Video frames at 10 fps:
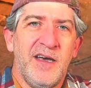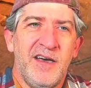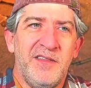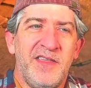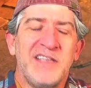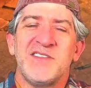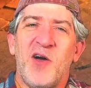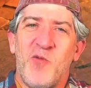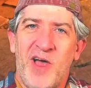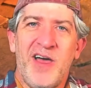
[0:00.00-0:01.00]
that's
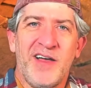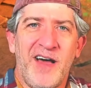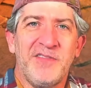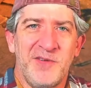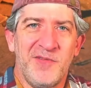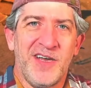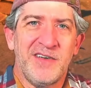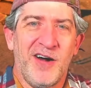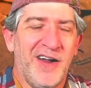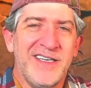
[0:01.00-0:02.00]
not why I got the raid
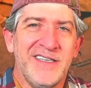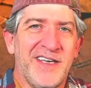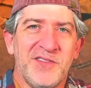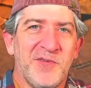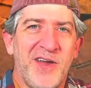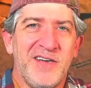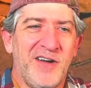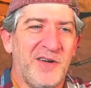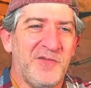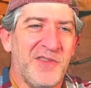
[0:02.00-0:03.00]
card. I didn't get the raid
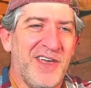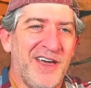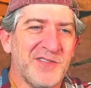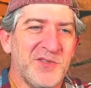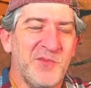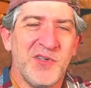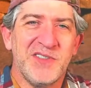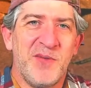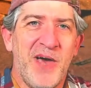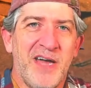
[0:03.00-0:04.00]
card for the extra
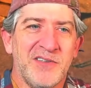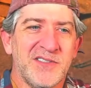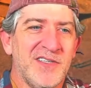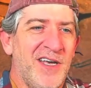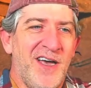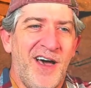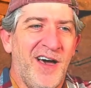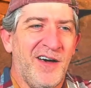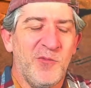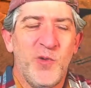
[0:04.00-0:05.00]
multi-battles.
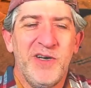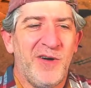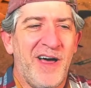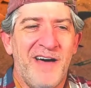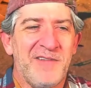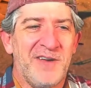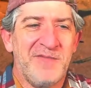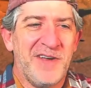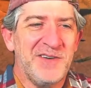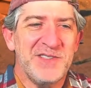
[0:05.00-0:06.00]
We don't have
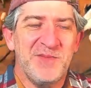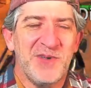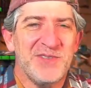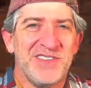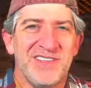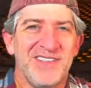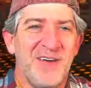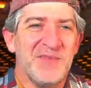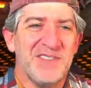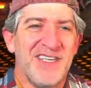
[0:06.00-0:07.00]
enough energy most of the
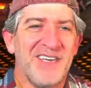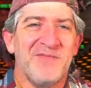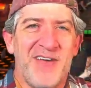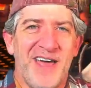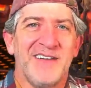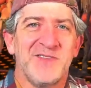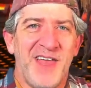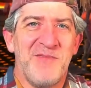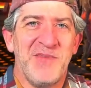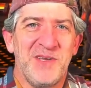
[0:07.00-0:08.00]
time to take advantage of
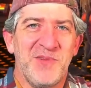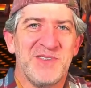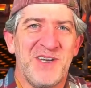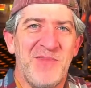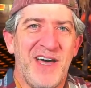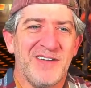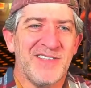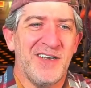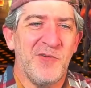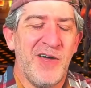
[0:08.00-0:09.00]
that many multi-battles
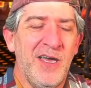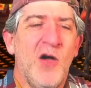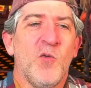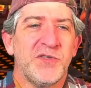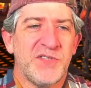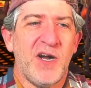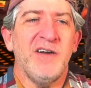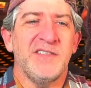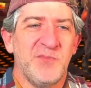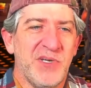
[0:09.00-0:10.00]
anyway. We're
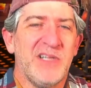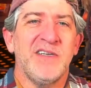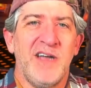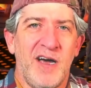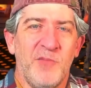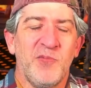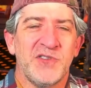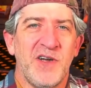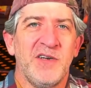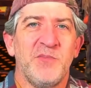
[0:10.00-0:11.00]
starting to build it up. We're
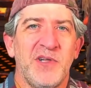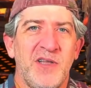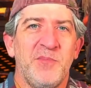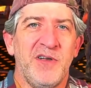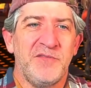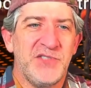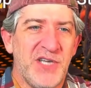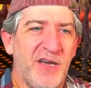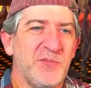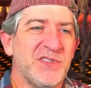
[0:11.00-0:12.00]
starting to build up enough
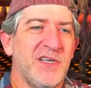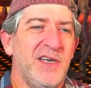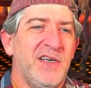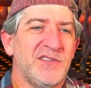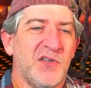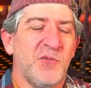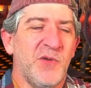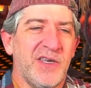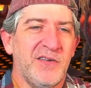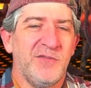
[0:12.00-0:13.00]
gems so that
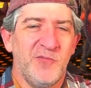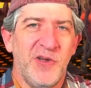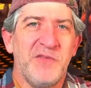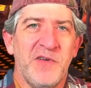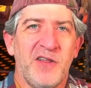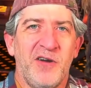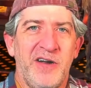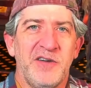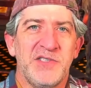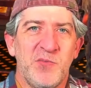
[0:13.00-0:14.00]
we can refill our
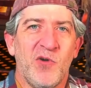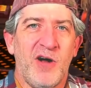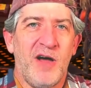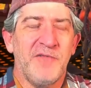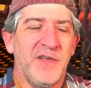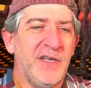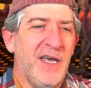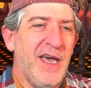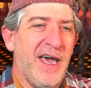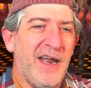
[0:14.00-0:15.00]
energy more often.
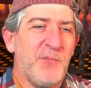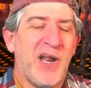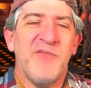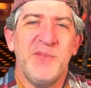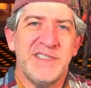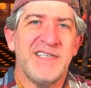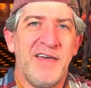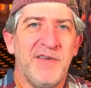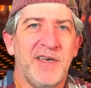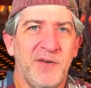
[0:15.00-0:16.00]
But I've been
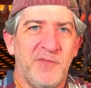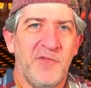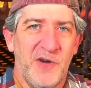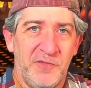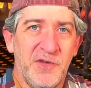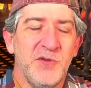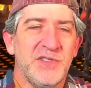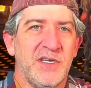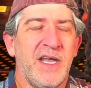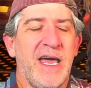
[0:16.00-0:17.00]
saving it for a
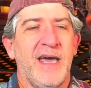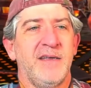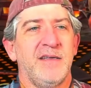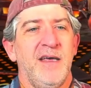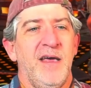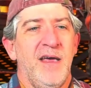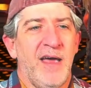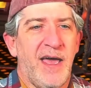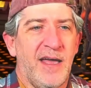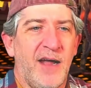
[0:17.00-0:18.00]
fusion, and
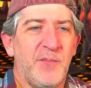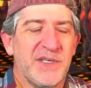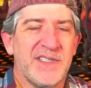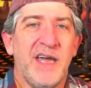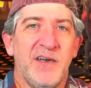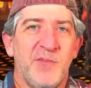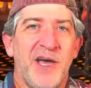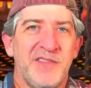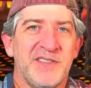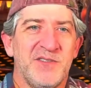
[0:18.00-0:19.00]
I'm excited
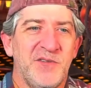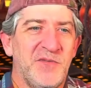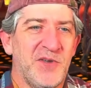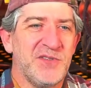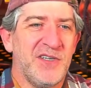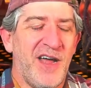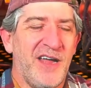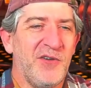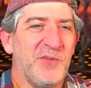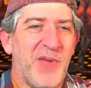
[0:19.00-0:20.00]
about this new fusion. I
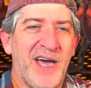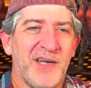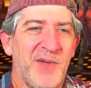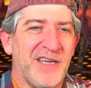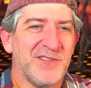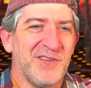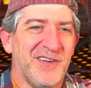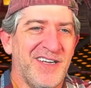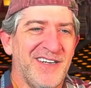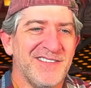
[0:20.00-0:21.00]
know the
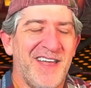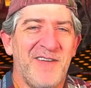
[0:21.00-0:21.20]
Packmaster, he doesn't have a